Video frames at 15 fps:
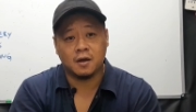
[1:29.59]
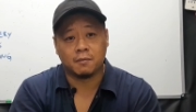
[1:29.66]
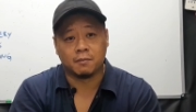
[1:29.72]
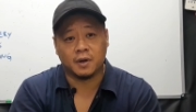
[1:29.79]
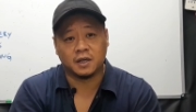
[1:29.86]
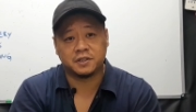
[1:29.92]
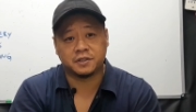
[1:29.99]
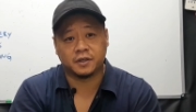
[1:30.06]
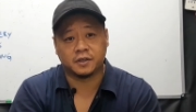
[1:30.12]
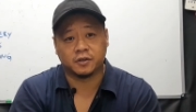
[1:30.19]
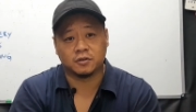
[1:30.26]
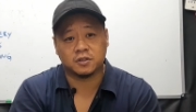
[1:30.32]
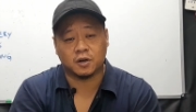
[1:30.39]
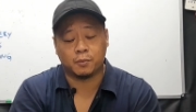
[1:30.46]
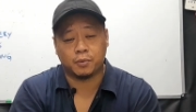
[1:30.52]
make sure
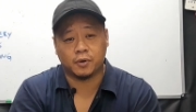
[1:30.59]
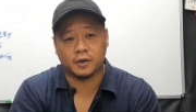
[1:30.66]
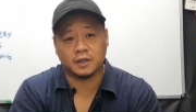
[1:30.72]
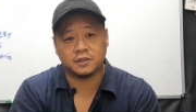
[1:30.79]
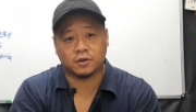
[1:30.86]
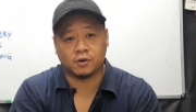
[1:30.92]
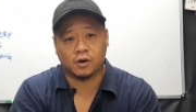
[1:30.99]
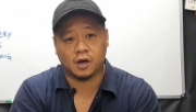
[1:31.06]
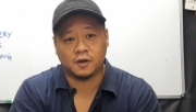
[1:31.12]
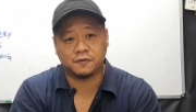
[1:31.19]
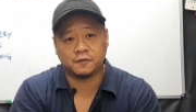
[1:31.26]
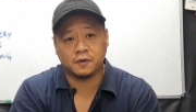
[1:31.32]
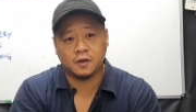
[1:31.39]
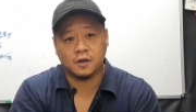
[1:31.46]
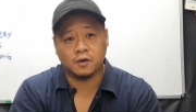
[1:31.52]
those components are
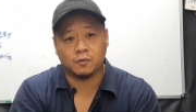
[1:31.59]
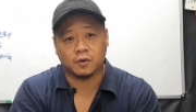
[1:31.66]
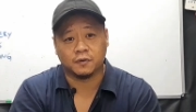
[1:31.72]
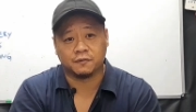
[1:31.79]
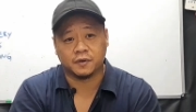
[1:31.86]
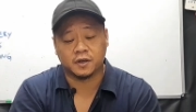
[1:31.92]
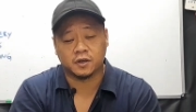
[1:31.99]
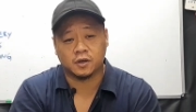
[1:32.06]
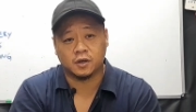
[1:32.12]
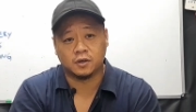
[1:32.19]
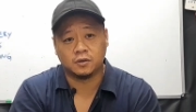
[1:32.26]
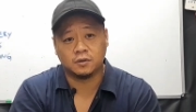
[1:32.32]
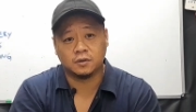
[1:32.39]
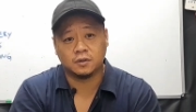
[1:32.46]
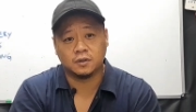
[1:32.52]
off when the
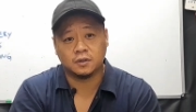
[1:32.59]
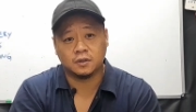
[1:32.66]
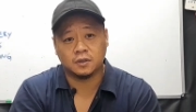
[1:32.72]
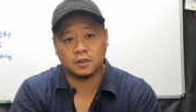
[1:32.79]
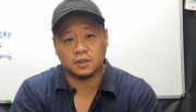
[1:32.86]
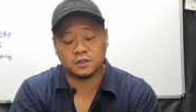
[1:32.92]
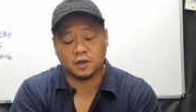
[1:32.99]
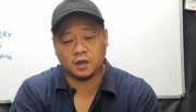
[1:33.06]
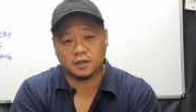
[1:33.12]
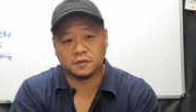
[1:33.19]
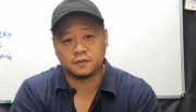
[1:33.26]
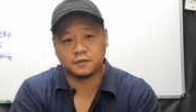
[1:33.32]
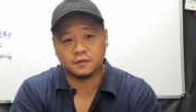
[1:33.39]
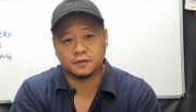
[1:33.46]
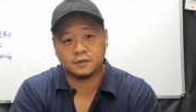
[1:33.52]
vehicle is
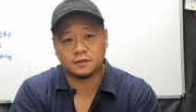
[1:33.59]
off.